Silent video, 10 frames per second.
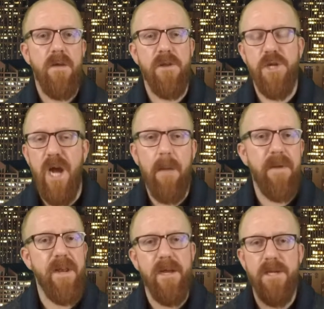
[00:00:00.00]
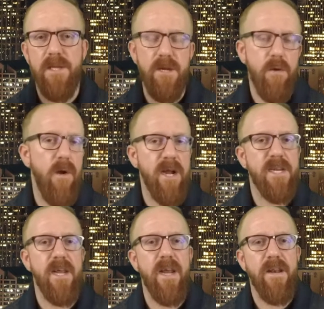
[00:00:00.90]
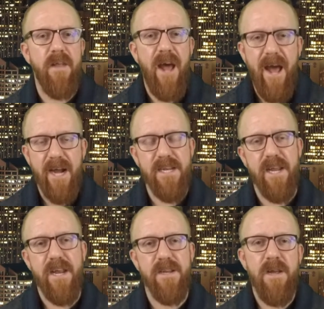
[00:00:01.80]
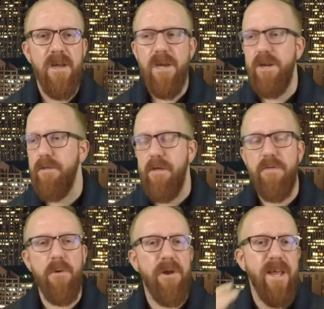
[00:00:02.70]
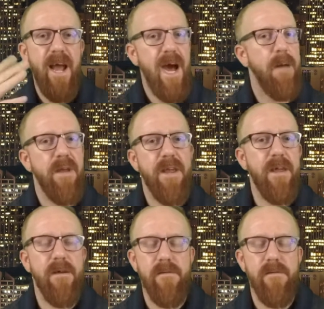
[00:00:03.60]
The choppiness, the directing, the acting, you know, the throwing in comedy.